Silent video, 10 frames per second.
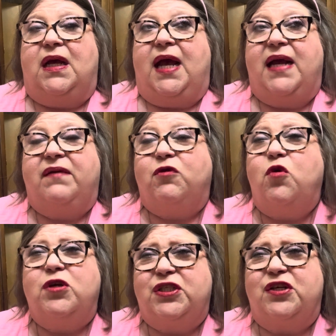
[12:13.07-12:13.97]
And of
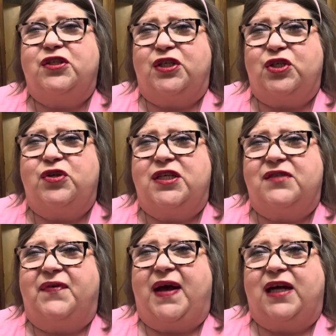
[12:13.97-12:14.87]
course, there's the
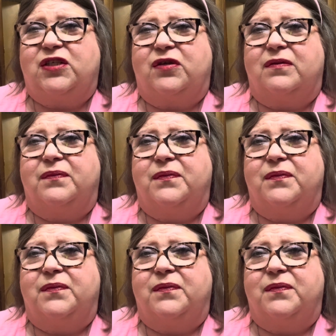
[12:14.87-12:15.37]
trust factor.